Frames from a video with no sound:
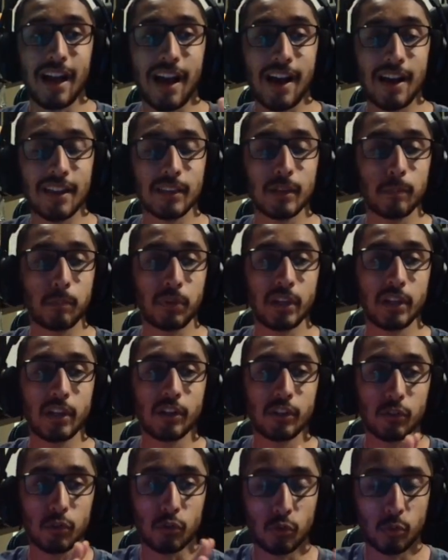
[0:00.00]
on the player
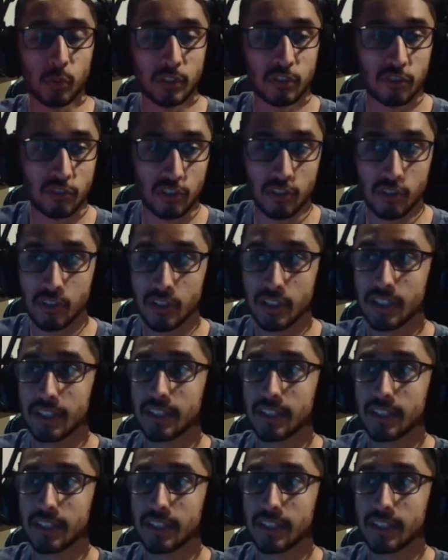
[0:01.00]
you switch to.